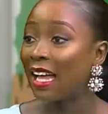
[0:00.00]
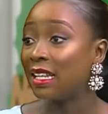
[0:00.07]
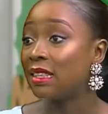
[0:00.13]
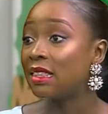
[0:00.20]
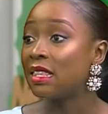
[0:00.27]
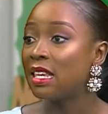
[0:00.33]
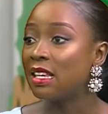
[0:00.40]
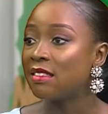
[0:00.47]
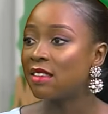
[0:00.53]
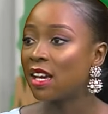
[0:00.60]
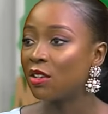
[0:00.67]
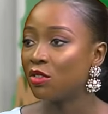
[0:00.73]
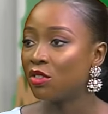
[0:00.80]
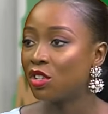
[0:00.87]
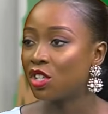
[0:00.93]
and the things that
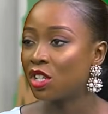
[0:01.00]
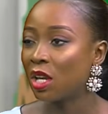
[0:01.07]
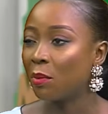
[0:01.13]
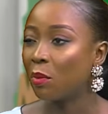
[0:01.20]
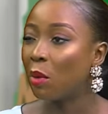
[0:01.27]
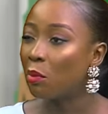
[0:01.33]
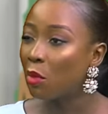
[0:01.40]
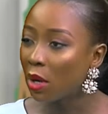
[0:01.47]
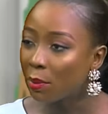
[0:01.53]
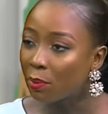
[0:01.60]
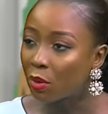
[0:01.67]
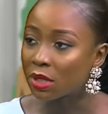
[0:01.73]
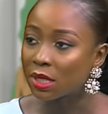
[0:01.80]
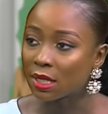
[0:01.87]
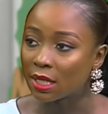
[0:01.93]
you teach them. But more
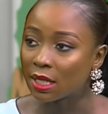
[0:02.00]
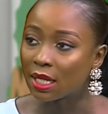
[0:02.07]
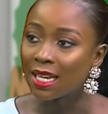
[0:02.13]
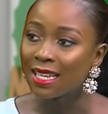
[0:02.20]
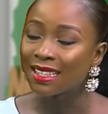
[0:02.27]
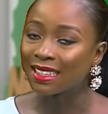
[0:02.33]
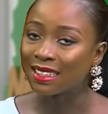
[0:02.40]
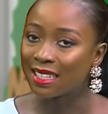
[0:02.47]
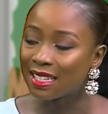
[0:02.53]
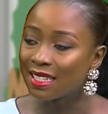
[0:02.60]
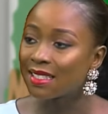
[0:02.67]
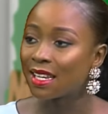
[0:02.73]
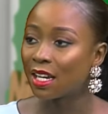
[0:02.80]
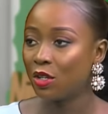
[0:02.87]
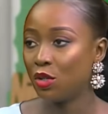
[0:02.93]
importantly, the things
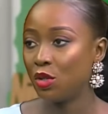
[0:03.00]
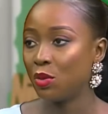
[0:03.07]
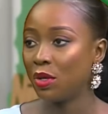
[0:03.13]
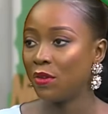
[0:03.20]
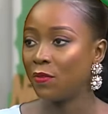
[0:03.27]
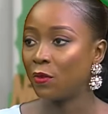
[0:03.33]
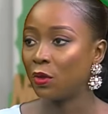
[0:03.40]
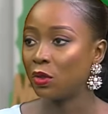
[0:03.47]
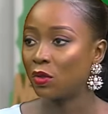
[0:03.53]
that you do in front